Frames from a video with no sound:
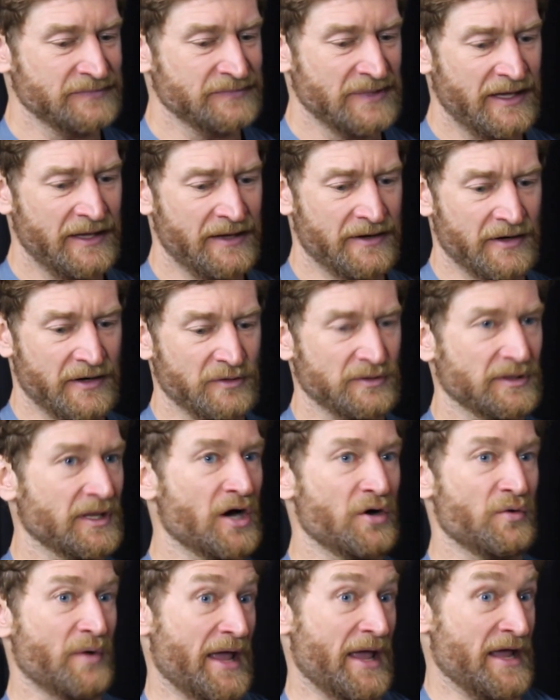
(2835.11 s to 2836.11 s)
I don't know,
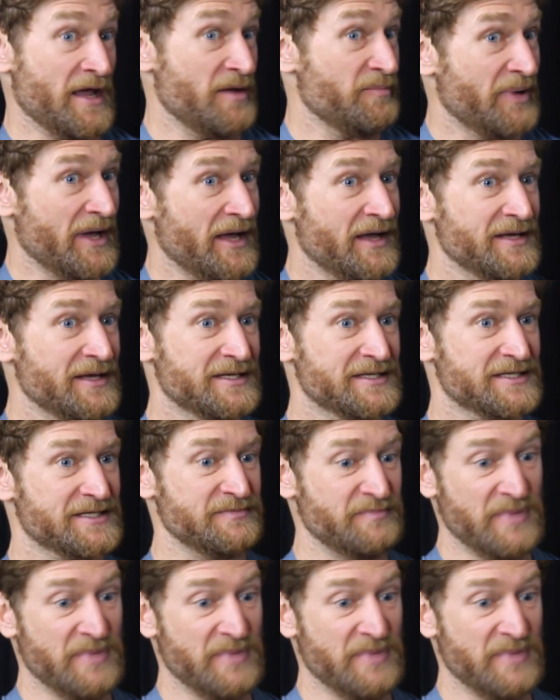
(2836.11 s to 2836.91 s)
low eight pace,